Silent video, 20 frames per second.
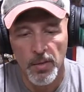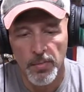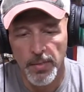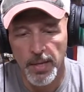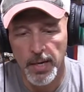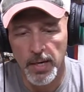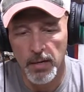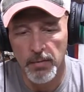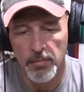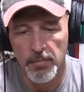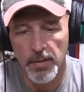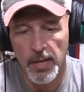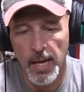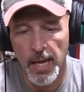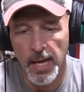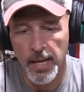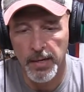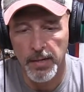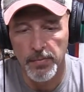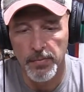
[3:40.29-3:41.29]
they've
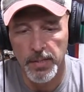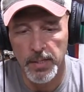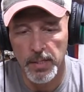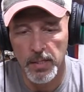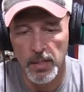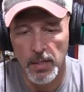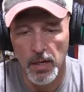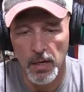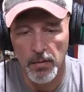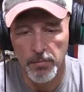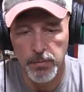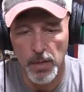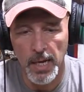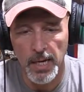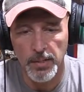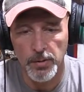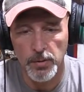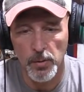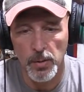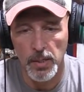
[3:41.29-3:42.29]
added the
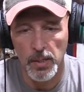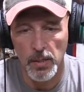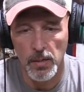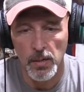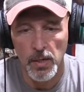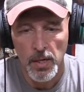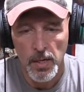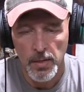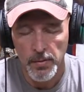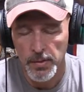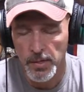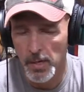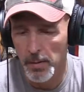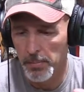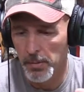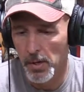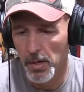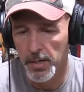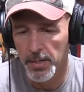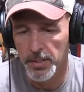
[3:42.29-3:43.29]
flat trigger, the
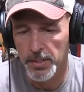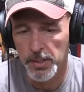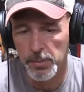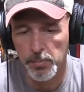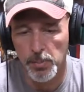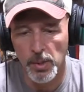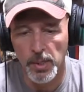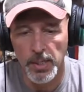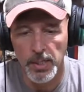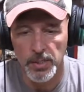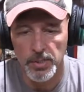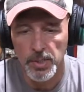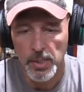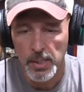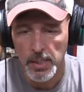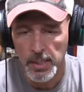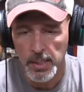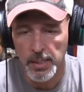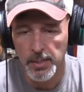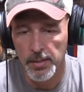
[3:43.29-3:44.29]
upgraded springs
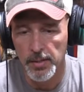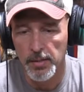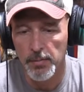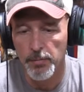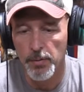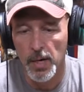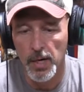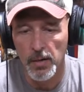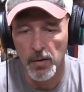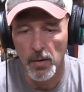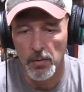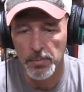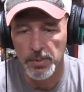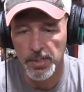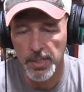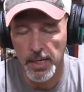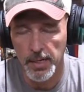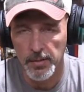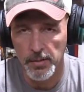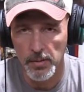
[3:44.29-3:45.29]
into the firearm
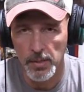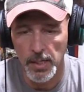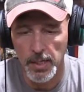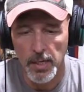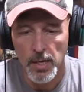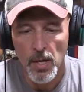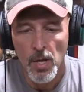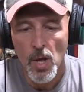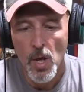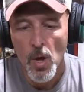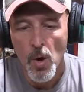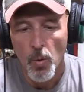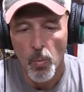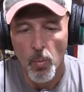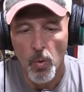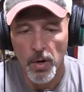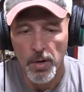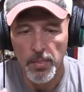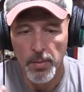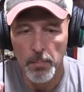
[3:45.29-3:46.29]
standardly.
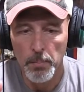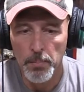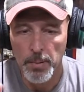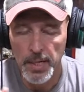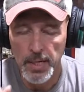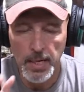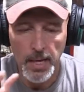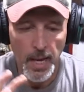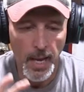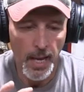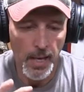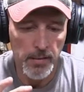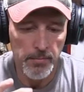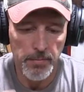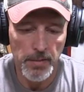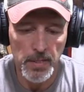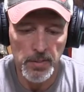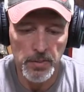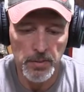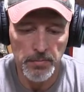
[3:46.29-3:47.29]
One of the big
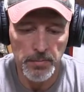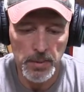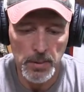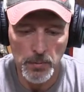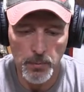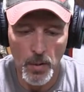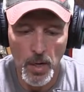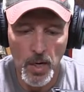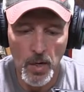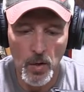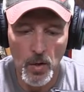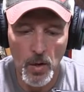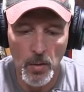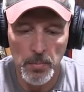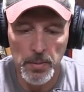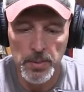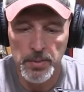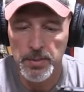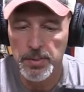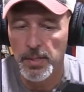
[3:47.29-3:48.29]
advents of this firearm
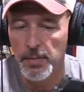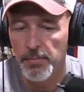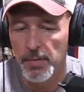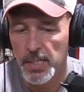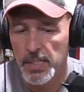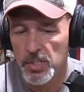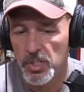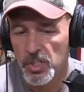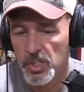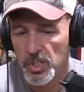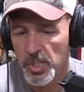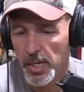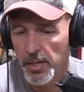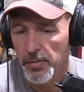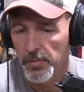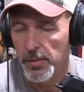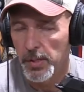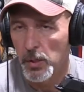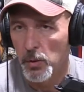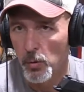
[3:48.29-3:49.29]
is they've
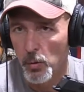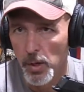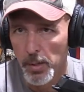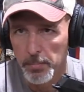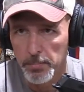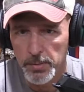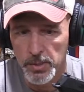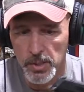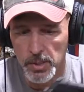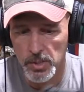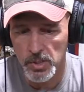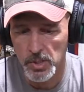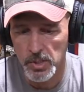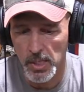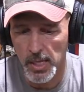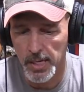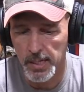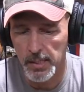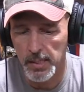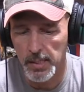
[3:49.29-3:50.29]
extended the grip just
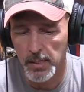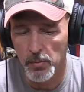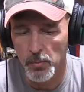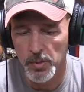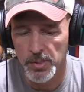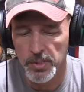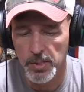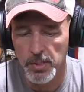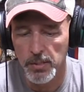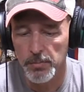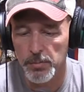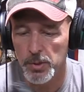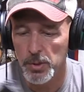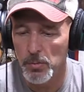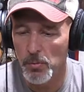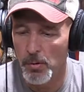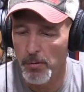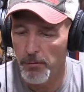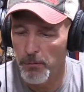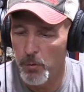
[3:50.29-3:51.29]
slightly, which gives
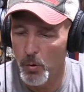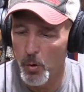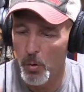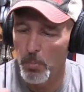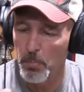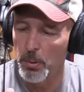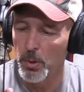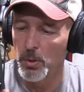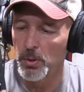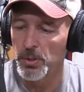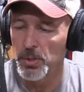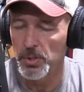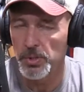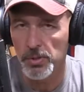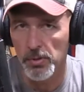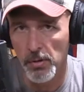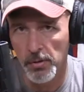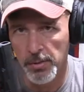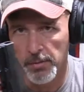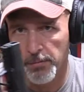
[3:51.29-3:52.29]
you a full purchase
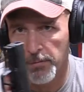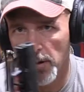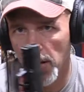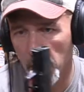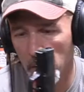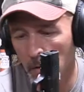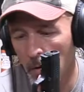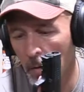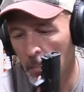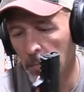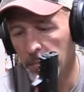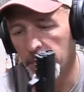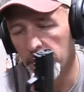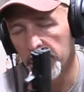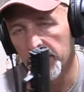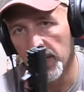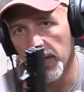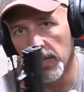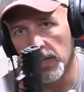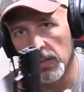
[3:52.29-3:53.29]
on the firearm. If you
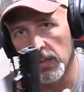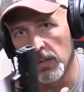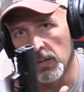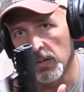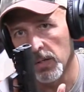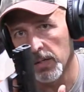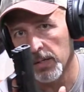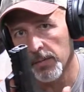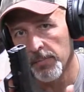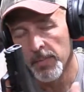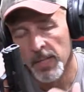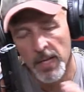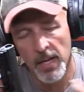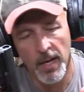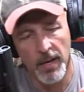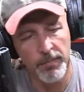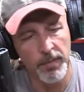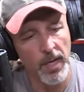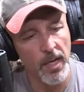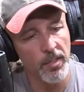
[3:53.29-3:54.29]
take a look,
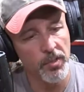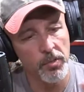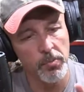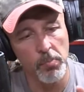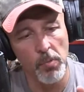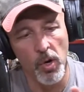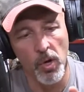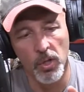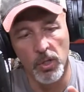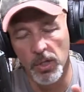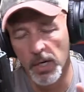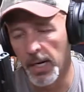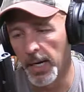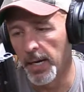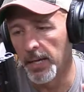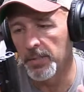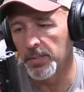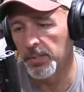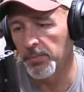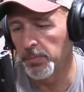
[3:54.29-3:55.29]
I've got smaller
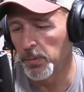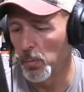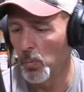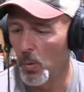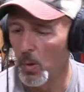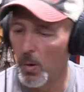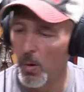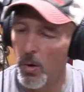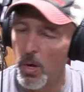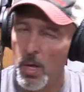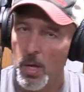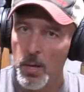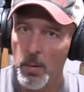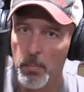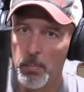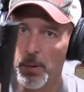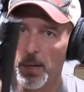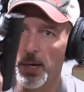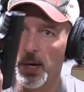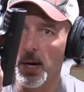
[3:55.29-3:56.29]
hands, if you will,
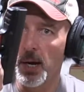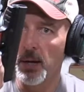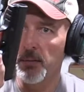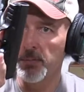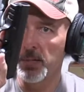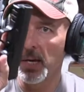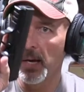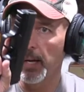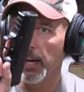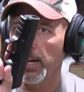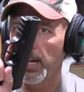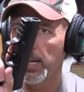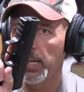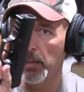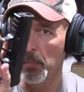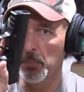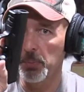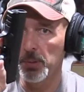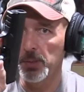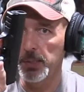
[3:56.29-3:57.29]
but I've got a
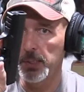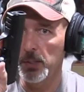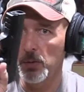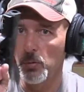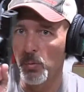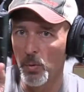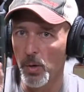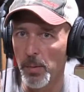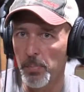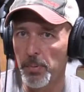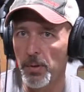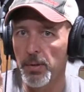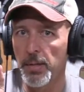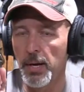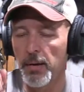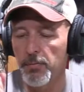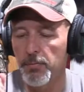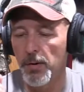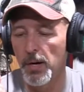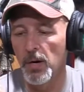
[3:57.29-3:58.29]
complete grip on
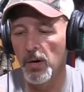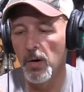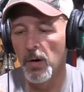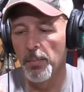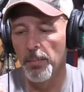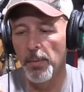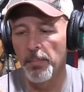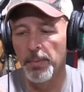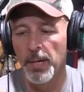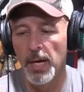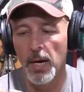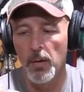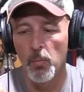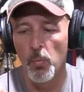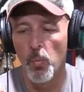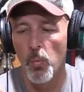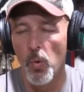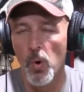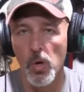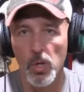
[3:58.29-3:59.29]
that firearm. I'm not
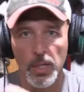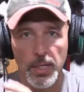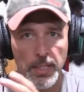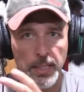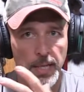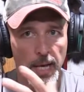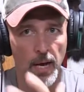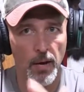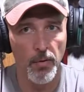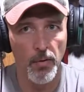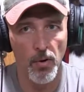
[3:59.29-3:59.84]
walling down